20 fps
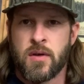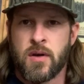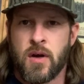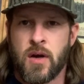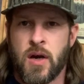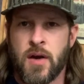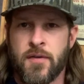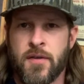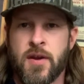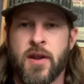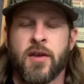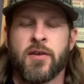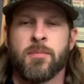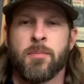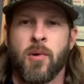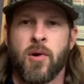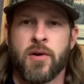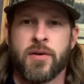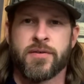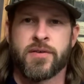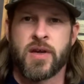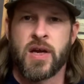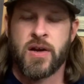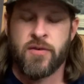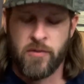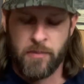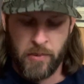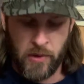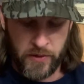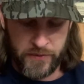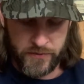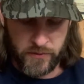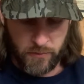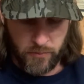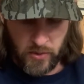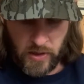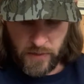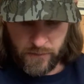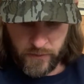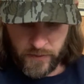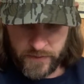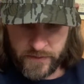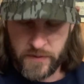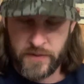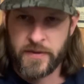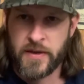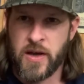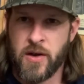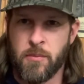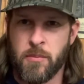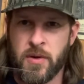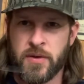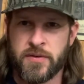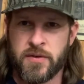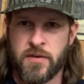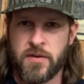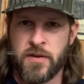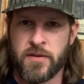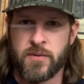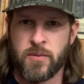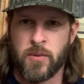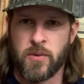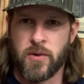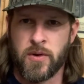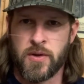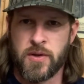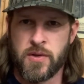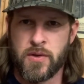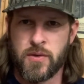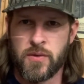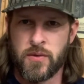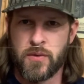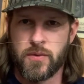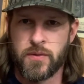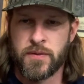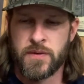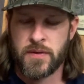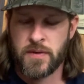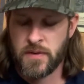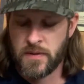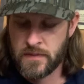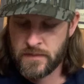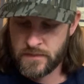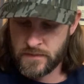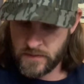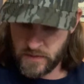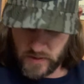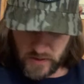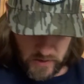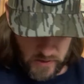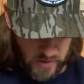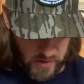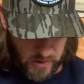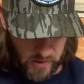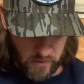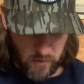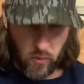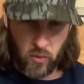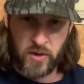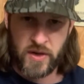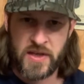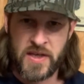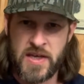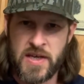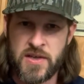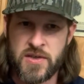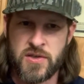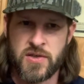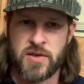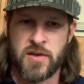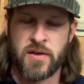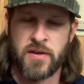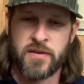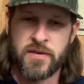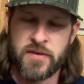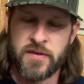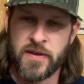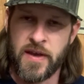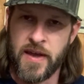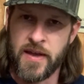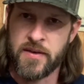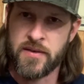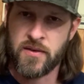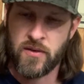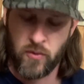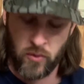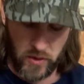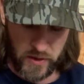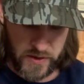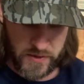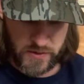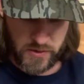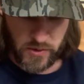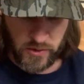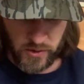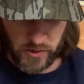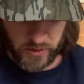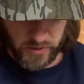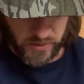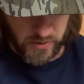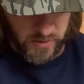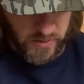All right, the next part is kind of a personal preference, is how much of this we're going to use on each set or each hook.